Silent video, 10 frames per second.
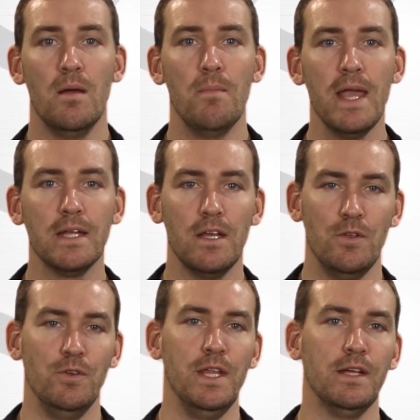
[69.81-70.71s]
making it
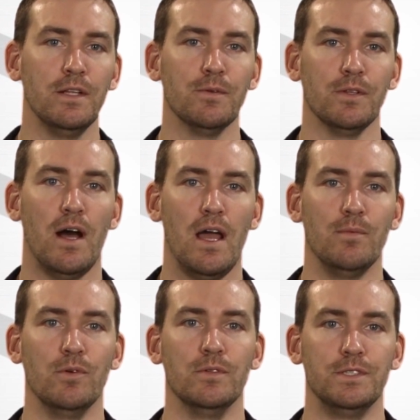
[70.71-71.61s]
uniquely
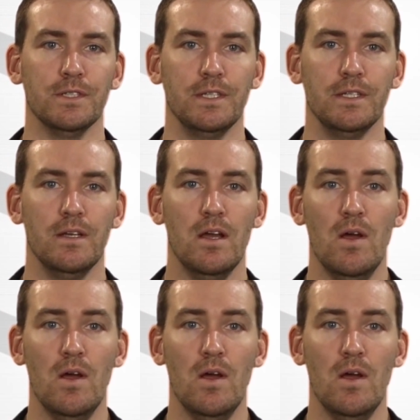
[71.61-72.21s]
reliable and resilient.